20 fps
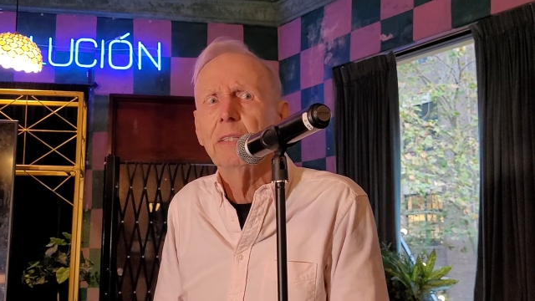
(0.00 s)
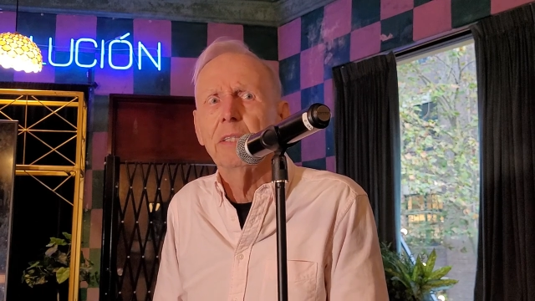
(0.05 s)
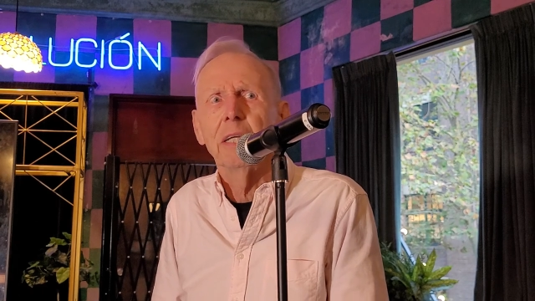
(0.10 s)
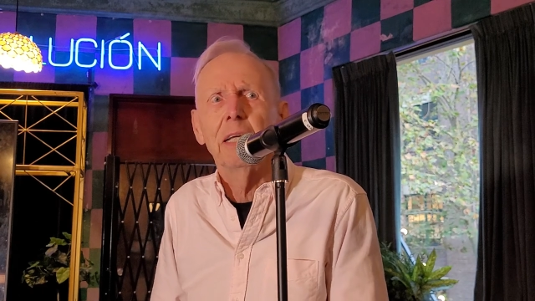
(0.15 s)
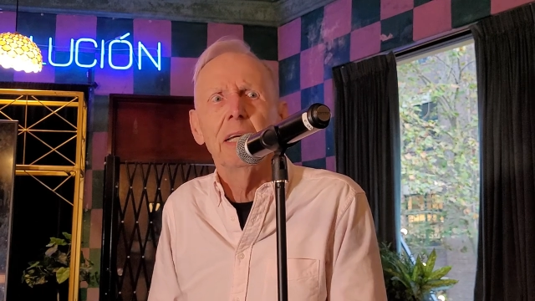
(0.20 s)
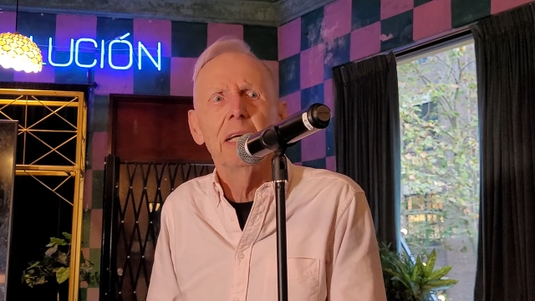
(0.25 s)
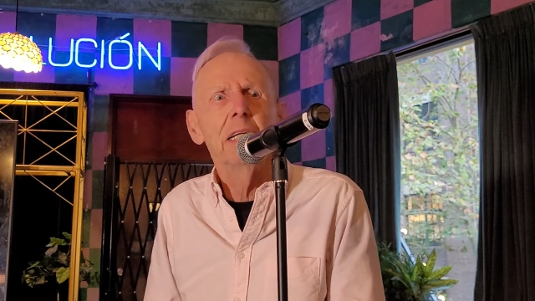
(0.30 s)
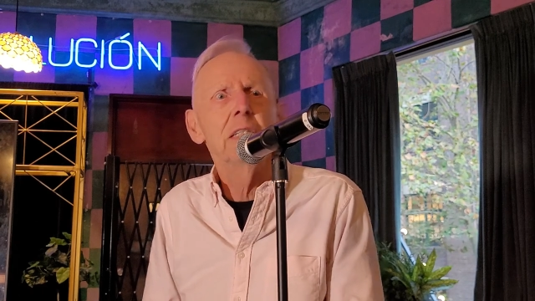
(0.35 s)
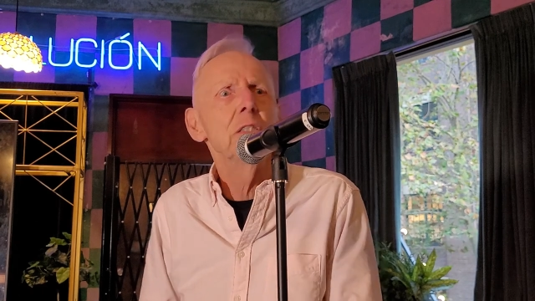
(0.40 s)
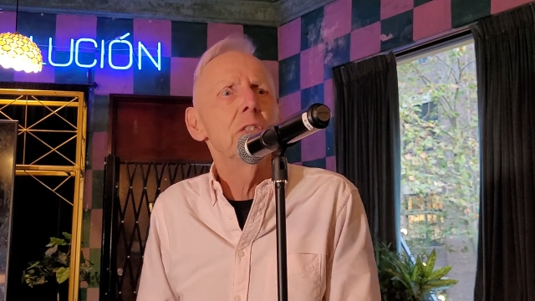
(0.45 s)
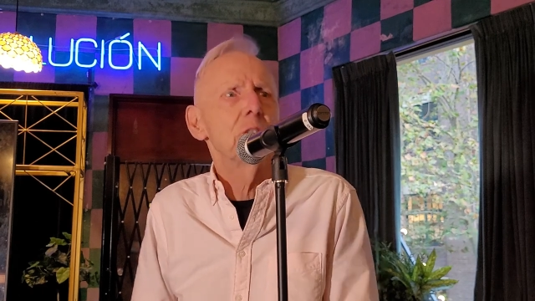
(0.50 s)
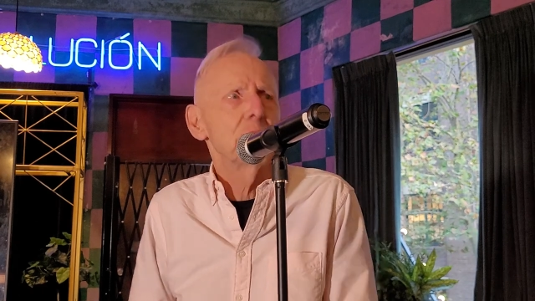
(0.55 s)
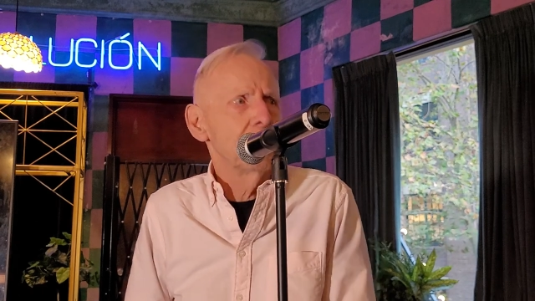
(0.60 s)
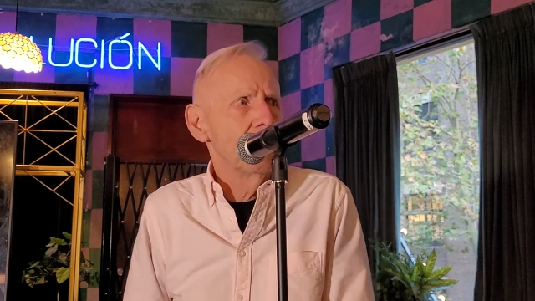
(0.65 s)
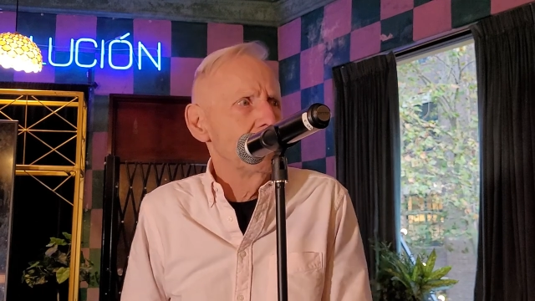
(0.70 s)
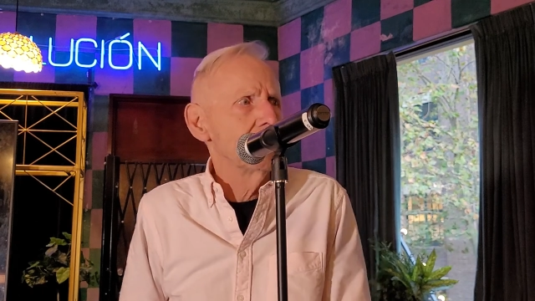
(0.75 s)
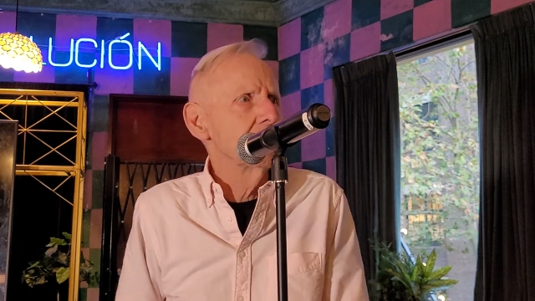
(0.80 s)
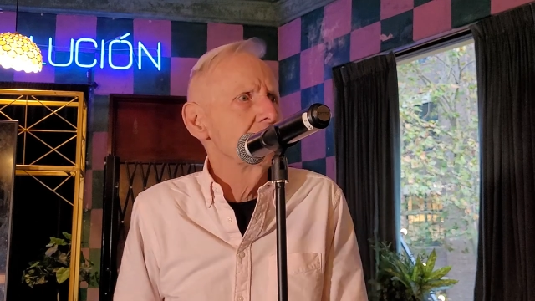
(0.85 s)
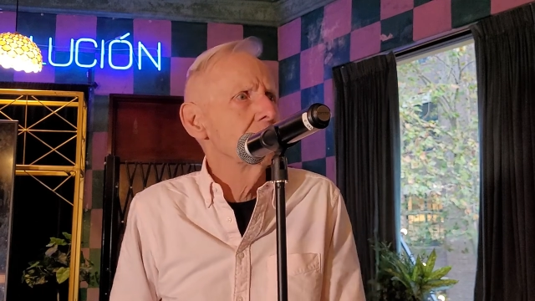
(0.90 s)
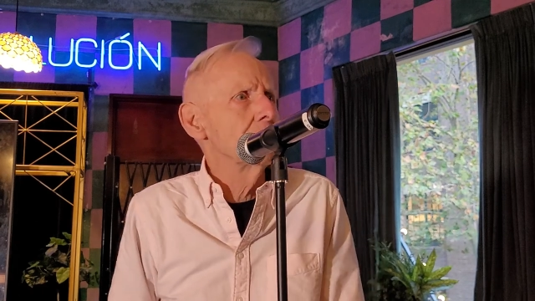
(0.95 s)

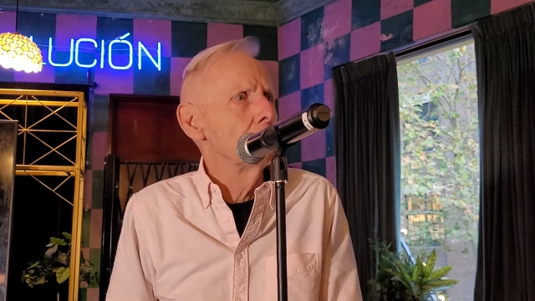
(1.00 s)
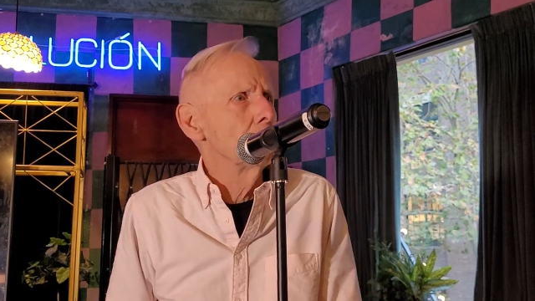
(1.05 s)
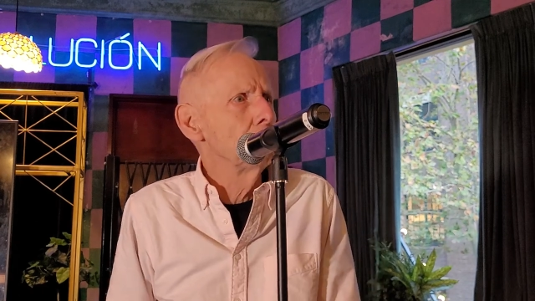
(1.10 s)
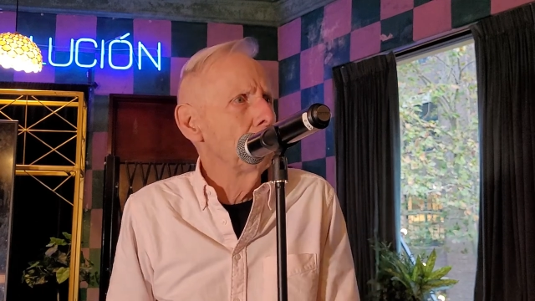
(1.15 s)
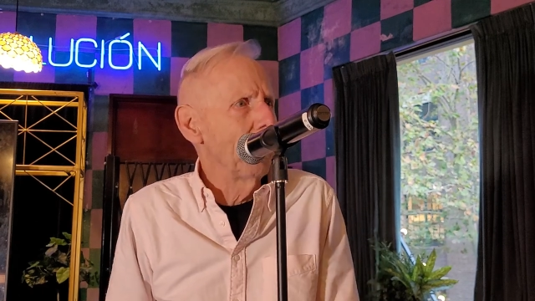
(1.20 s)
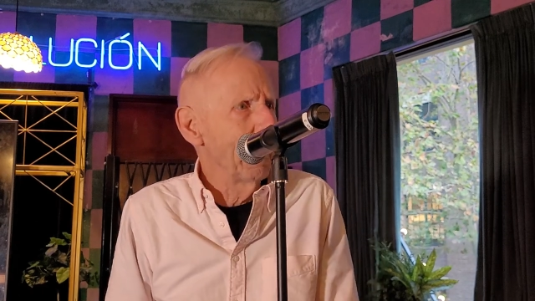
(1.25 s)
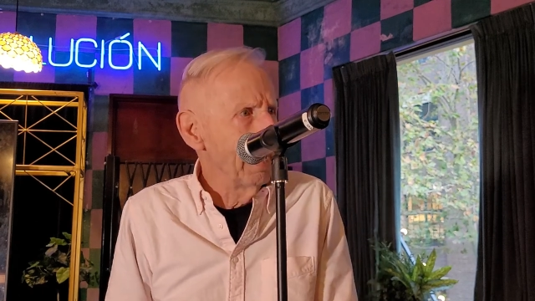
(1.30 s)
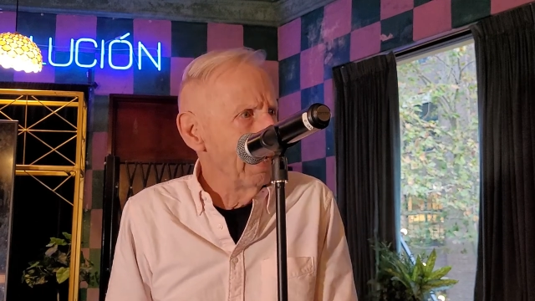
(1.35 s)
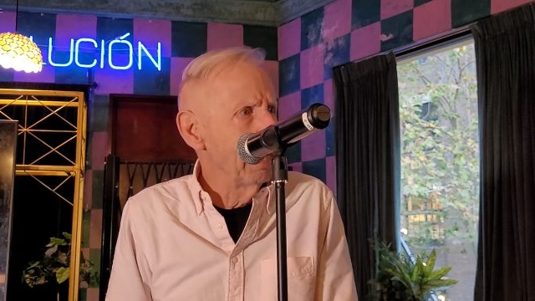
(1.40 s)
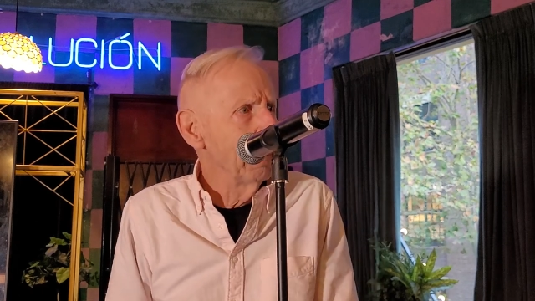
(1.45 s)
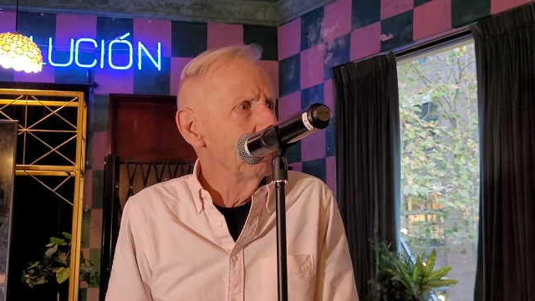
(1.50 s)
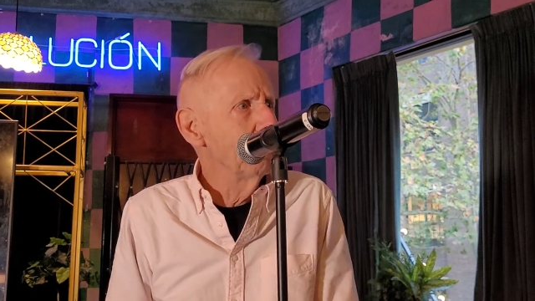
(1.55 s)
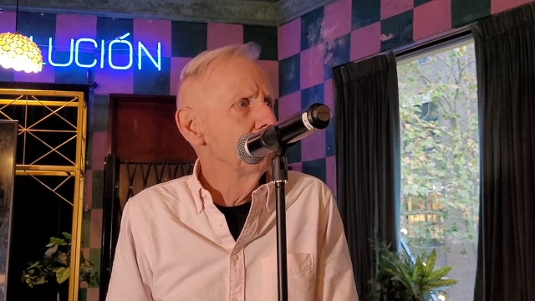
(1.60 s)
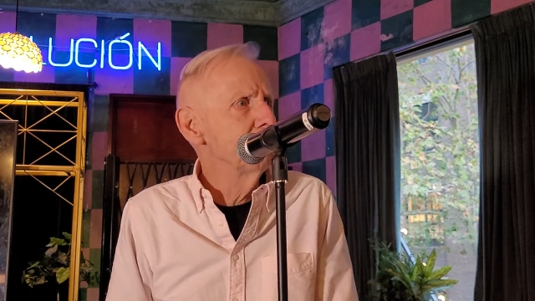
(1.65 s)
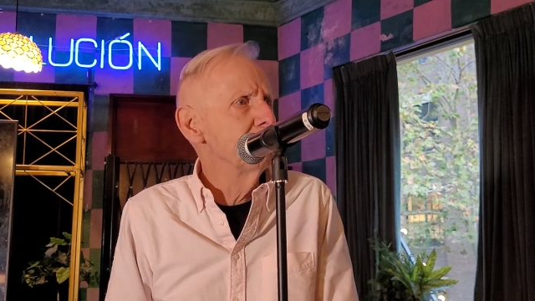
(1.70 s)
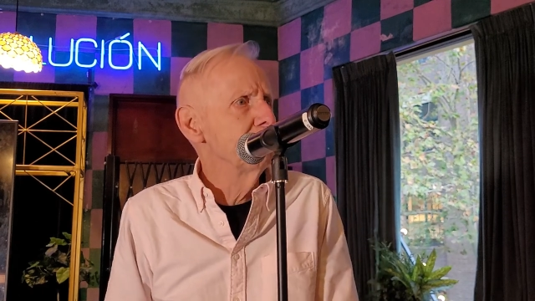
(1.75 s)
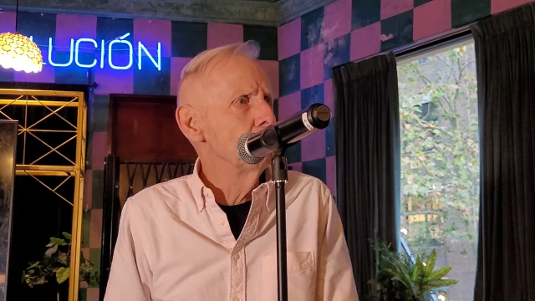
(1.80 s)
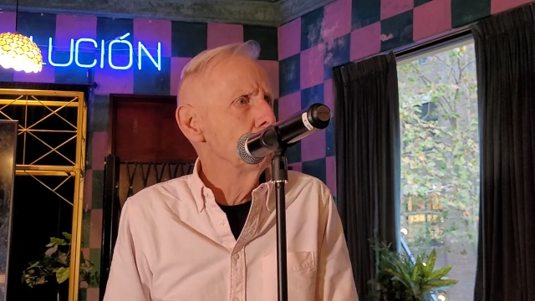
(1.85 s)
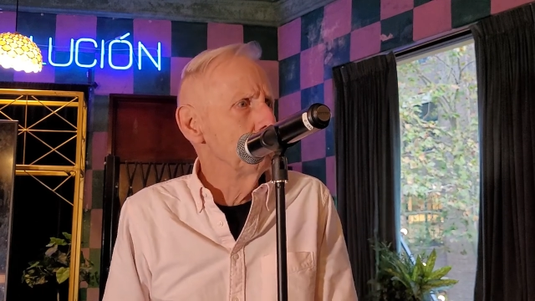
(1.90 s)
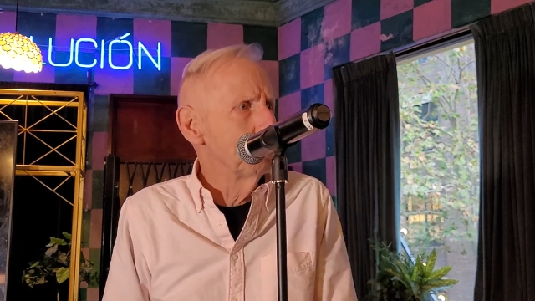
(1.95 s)
interests, the
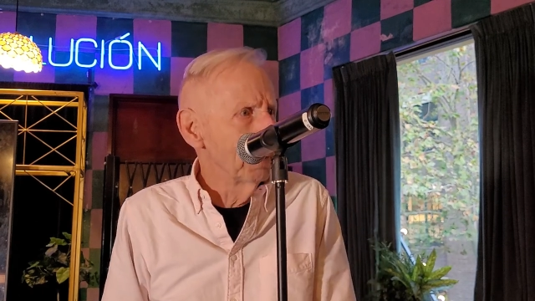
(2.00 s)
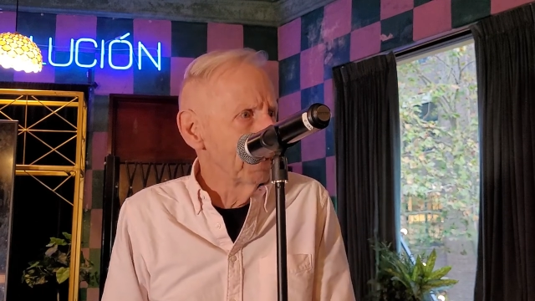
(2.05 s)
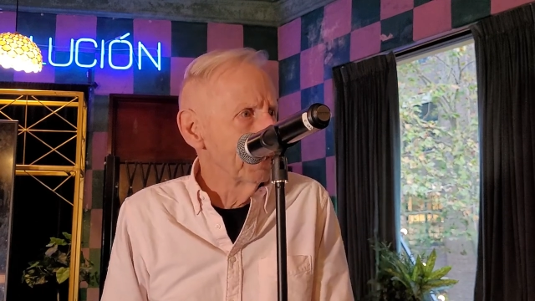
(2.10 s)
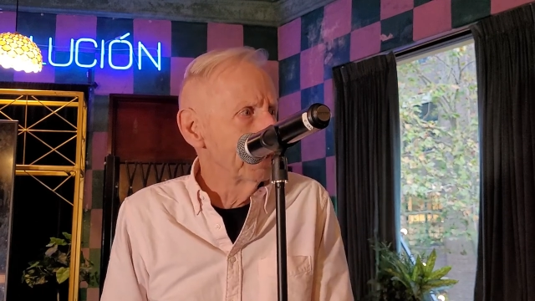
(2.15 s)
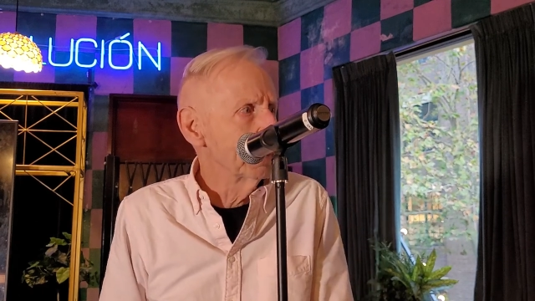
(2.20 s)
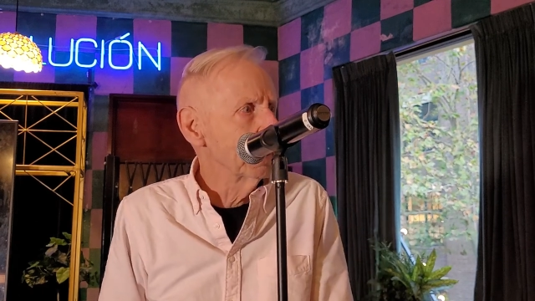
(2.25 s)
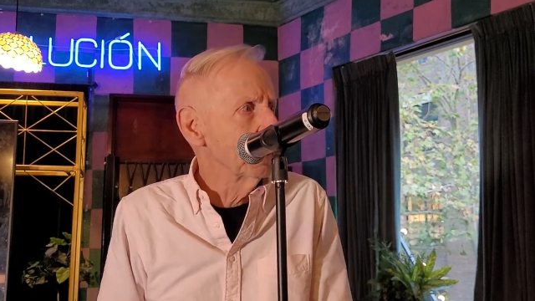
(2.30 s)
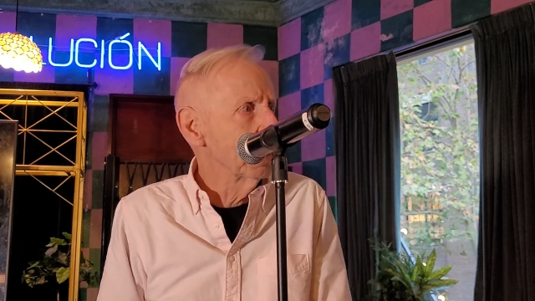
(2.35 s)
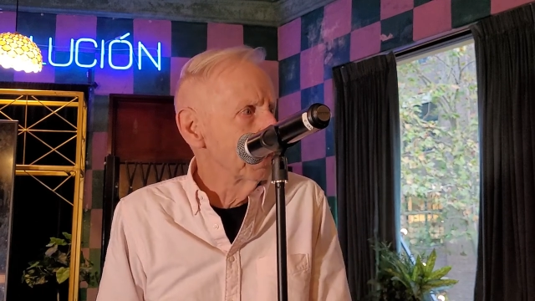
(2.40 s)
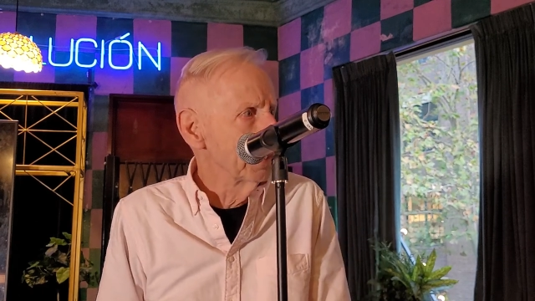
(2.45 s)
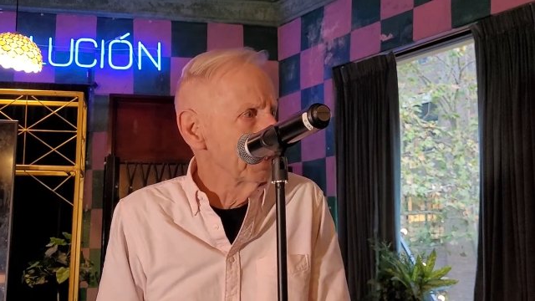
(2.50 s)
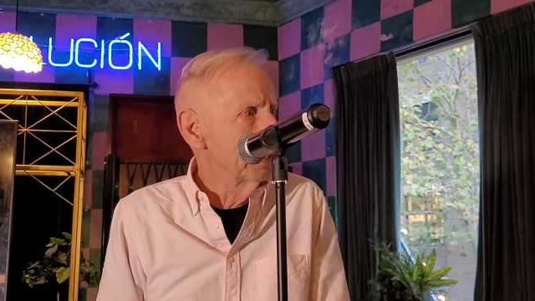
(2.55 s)
powerful political